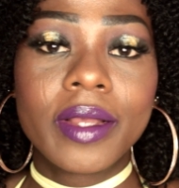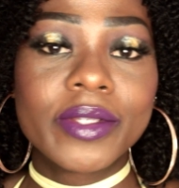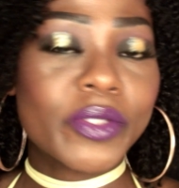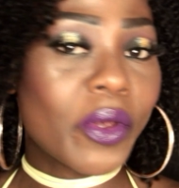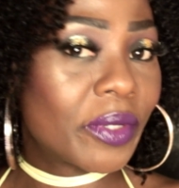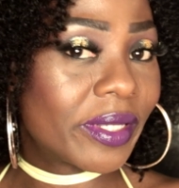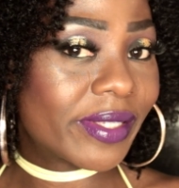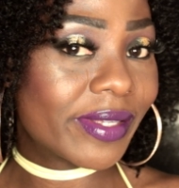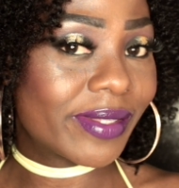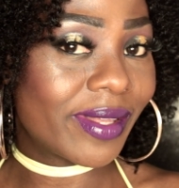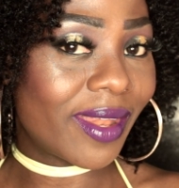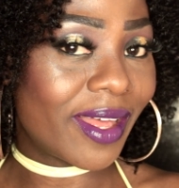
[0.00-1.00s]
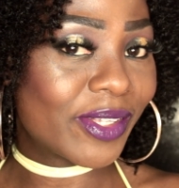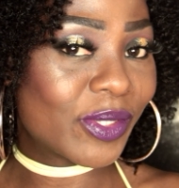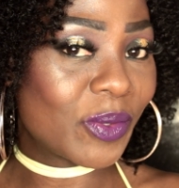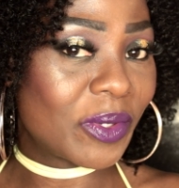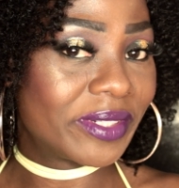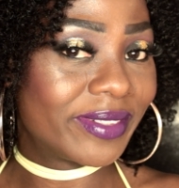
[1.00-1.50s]
So this is the
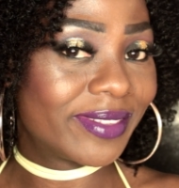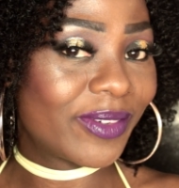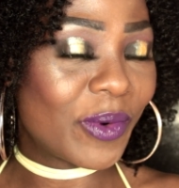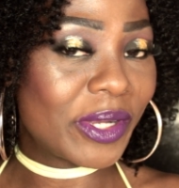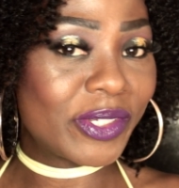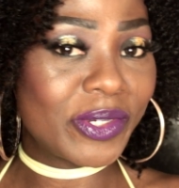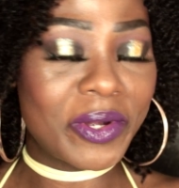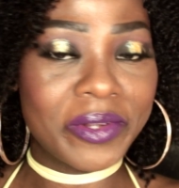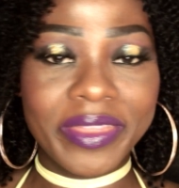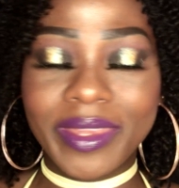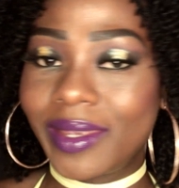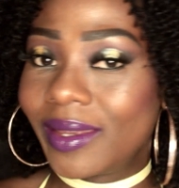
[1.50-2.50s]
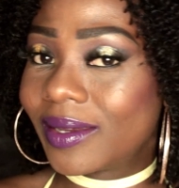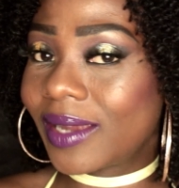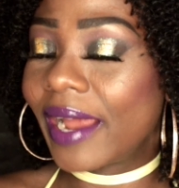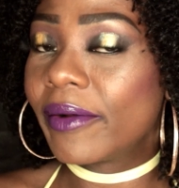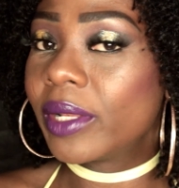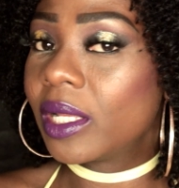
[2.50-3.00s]
last one. What do you all think?
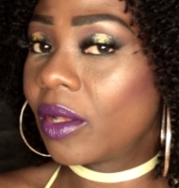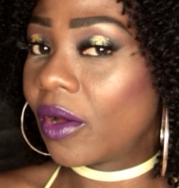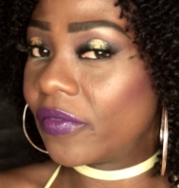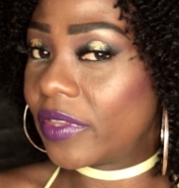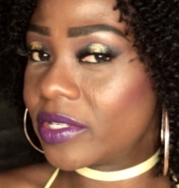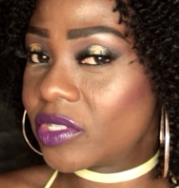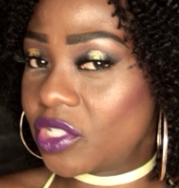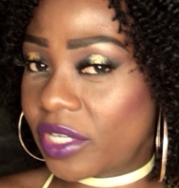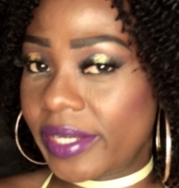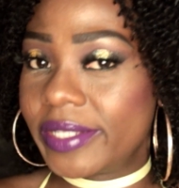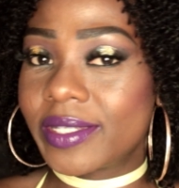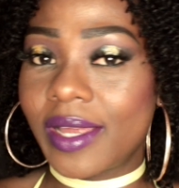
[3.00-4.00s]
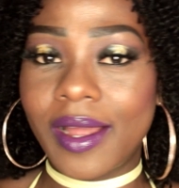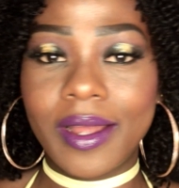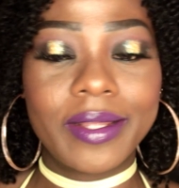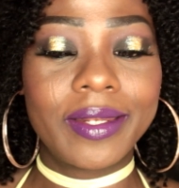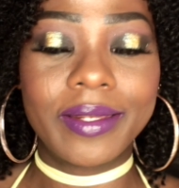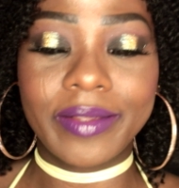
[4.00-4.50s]
I really love this shade.
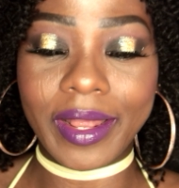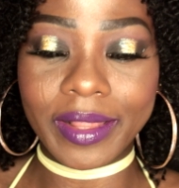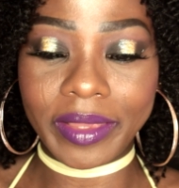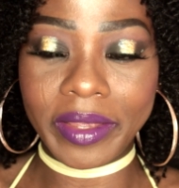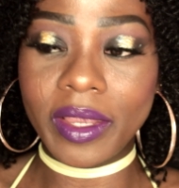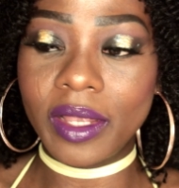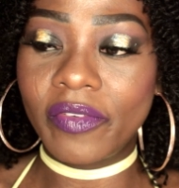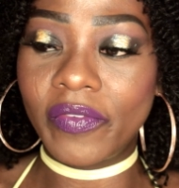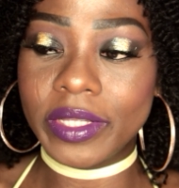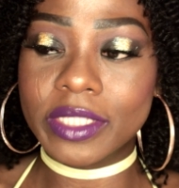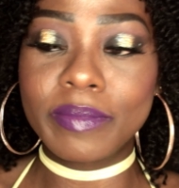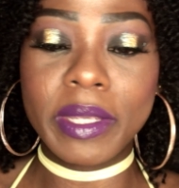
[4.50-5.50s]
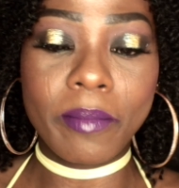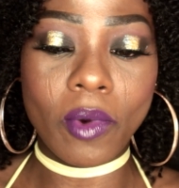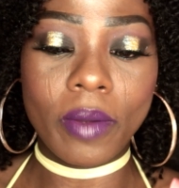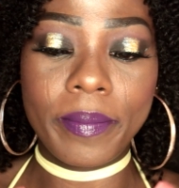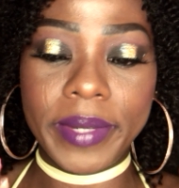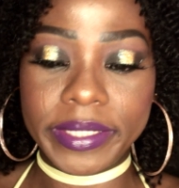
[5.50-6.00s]
I think it fits me
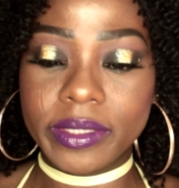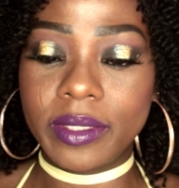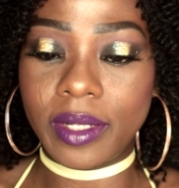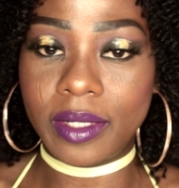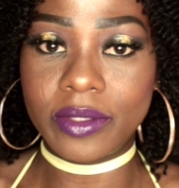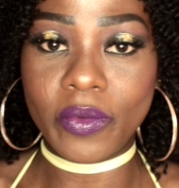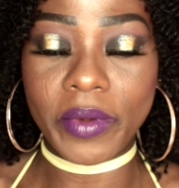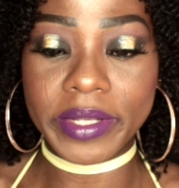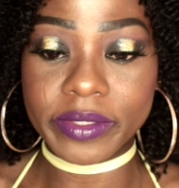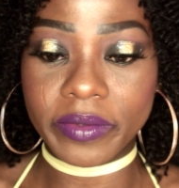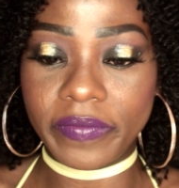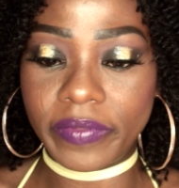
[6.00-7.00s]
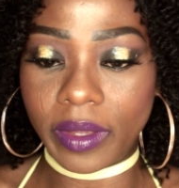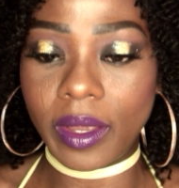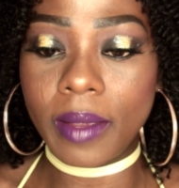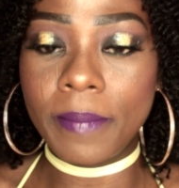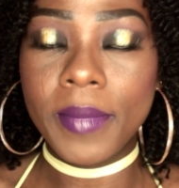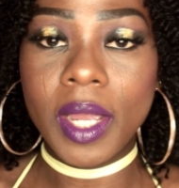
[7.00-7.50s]
more better than the rest of
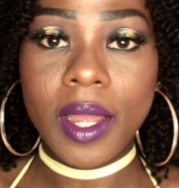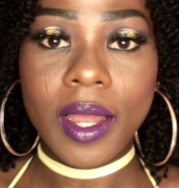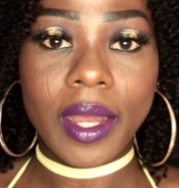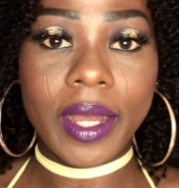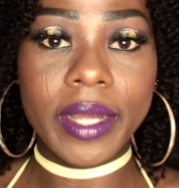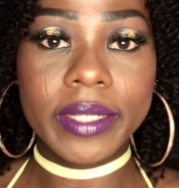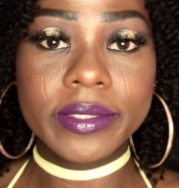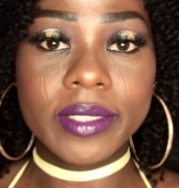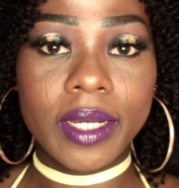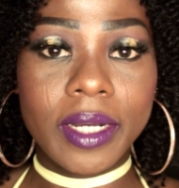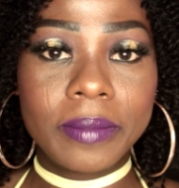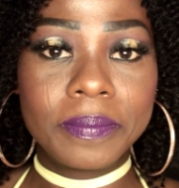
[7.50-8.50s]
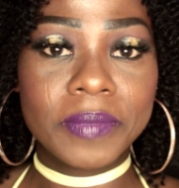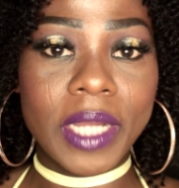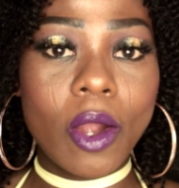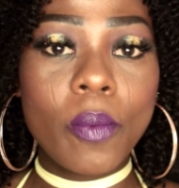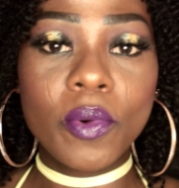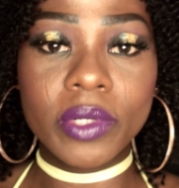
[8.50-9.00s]
them. And
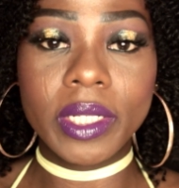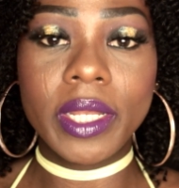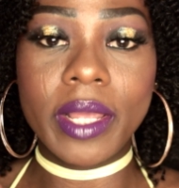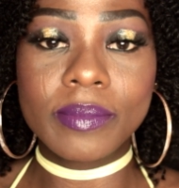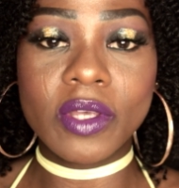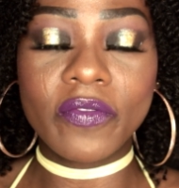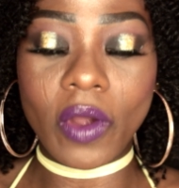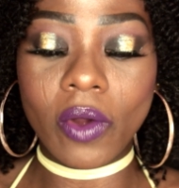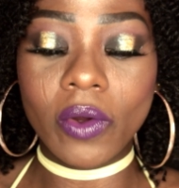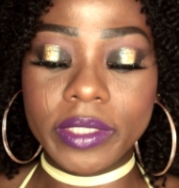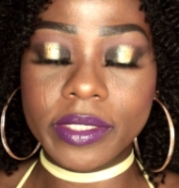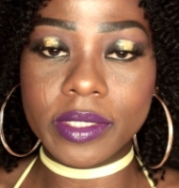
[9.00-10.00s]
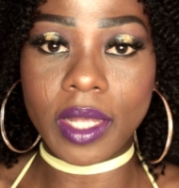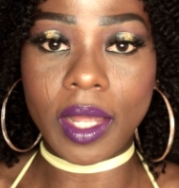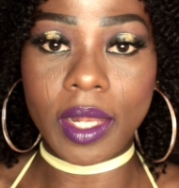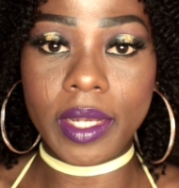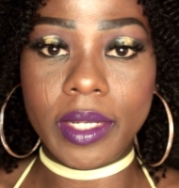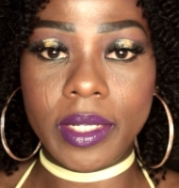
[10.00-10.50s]
I'll put the names of this
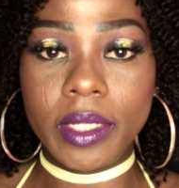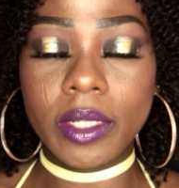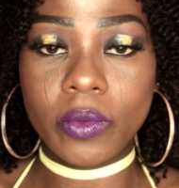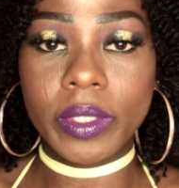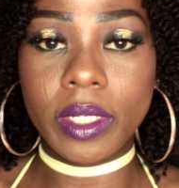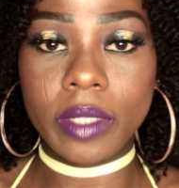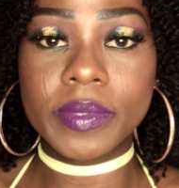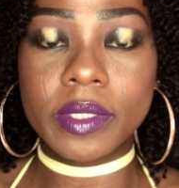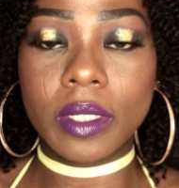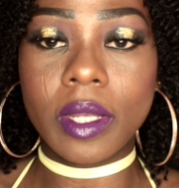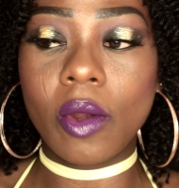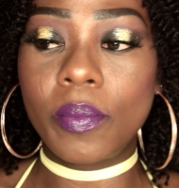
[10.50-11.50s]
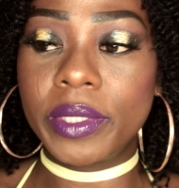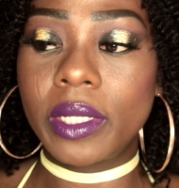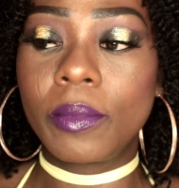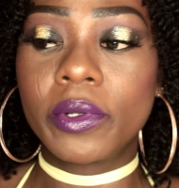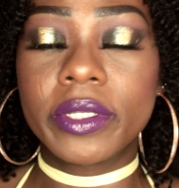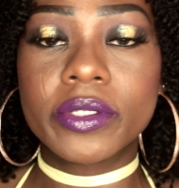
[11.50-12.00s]
liquid lipstick. I'll put
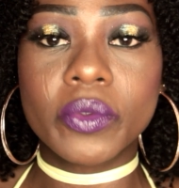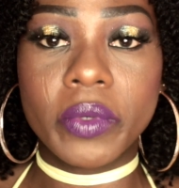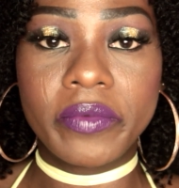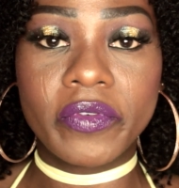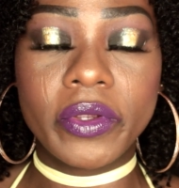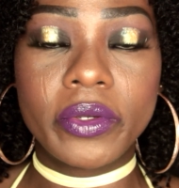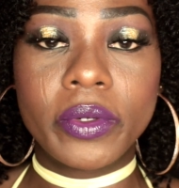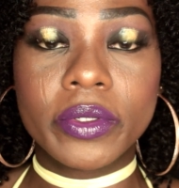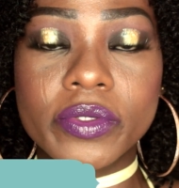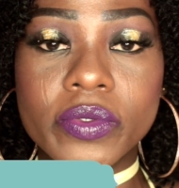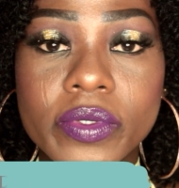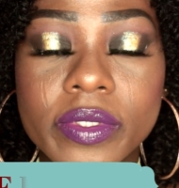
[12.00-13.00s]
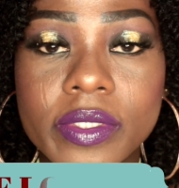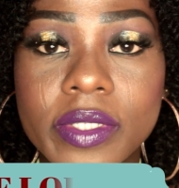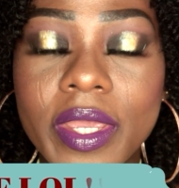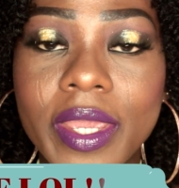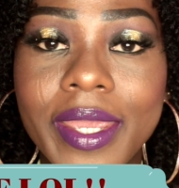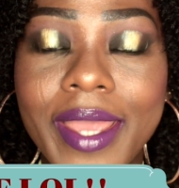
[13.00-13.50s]
them on the screen for you all to
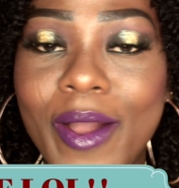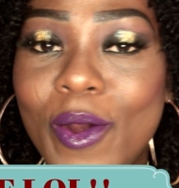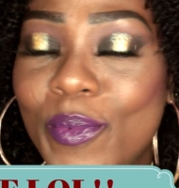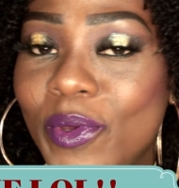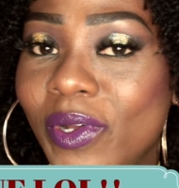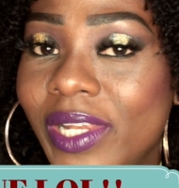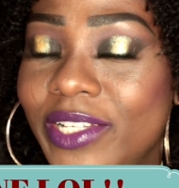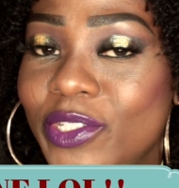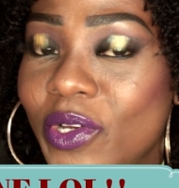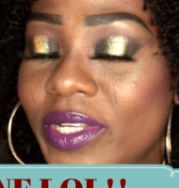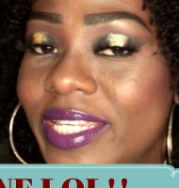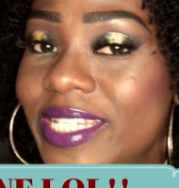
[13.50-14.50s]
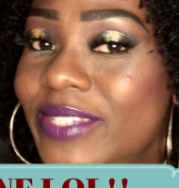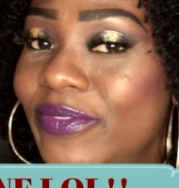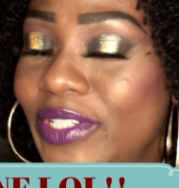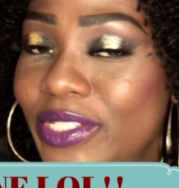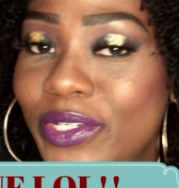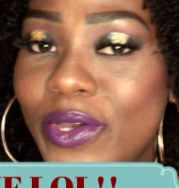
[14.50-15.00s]
see. I hope you all enjoyed this
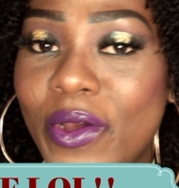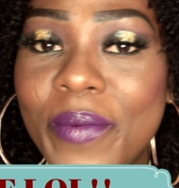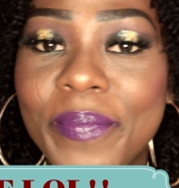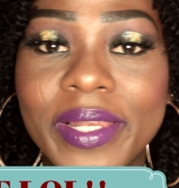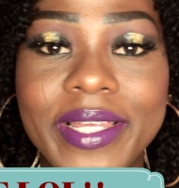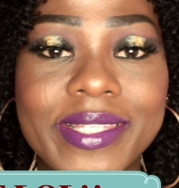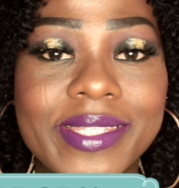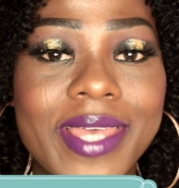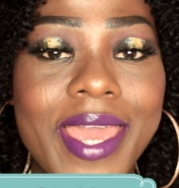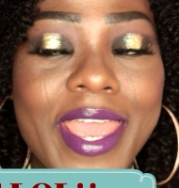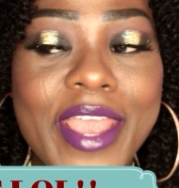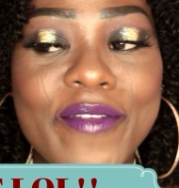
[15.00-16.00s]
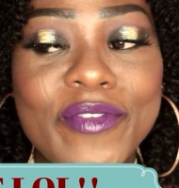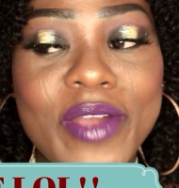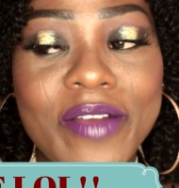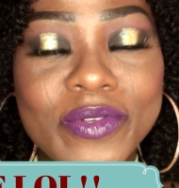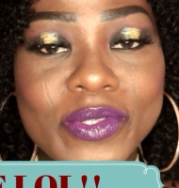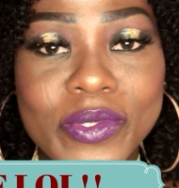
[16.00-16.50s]
video. Please, if you
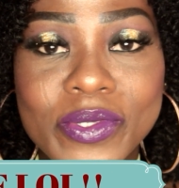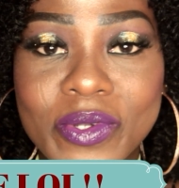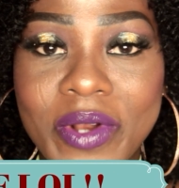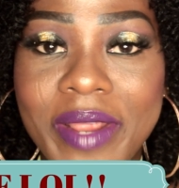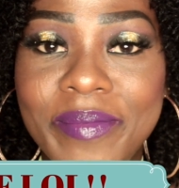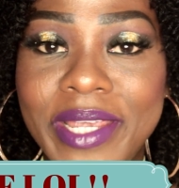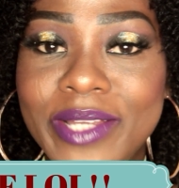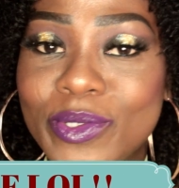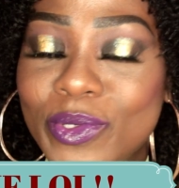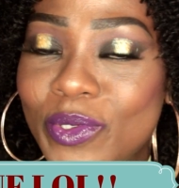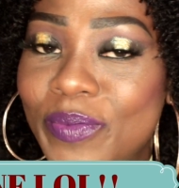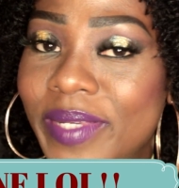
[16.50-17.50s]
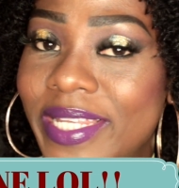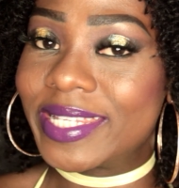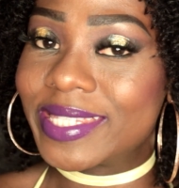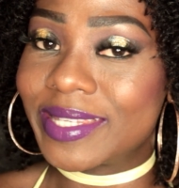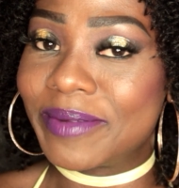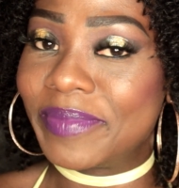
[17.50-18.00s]
haven't subscribed yet, could you
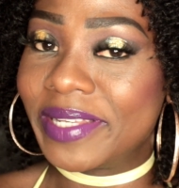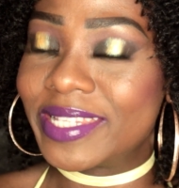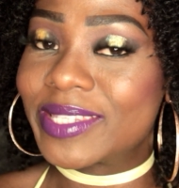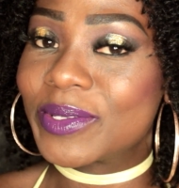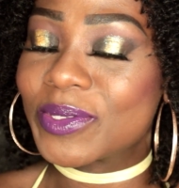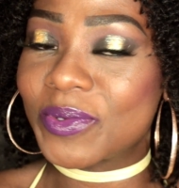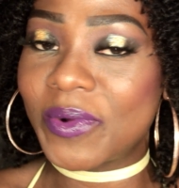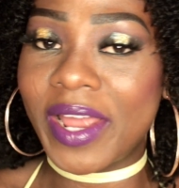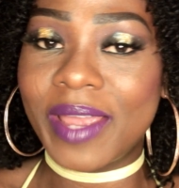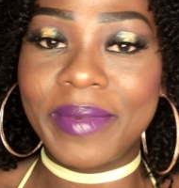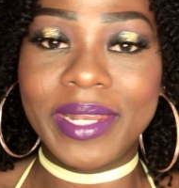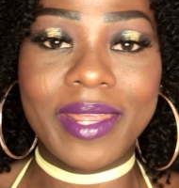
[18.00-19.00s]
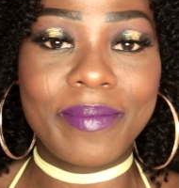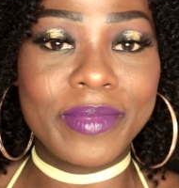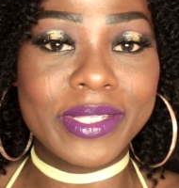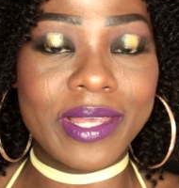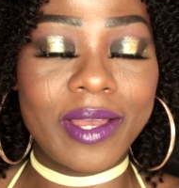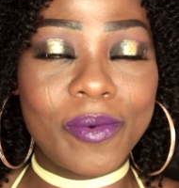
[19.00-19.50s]
please subscribe and
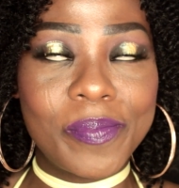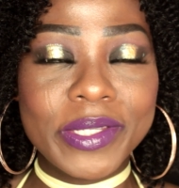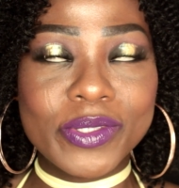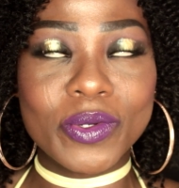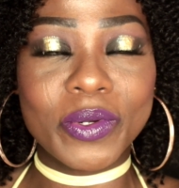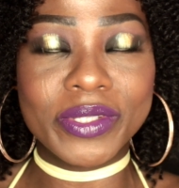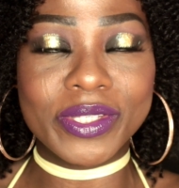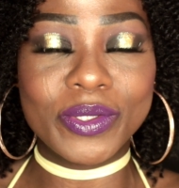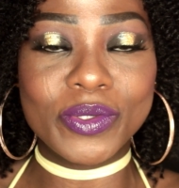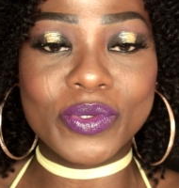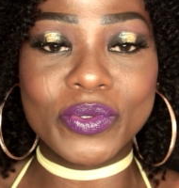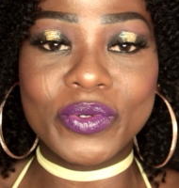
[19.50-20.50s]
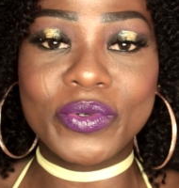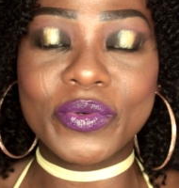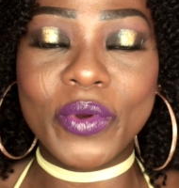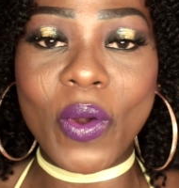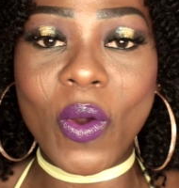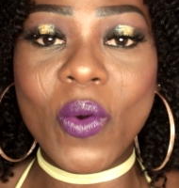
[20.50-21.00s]
help me to continue to
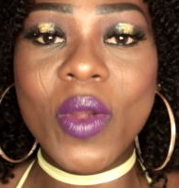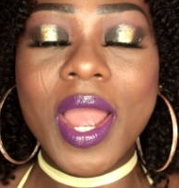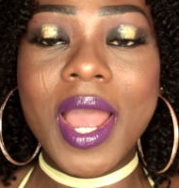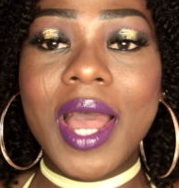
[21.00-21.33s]
grow.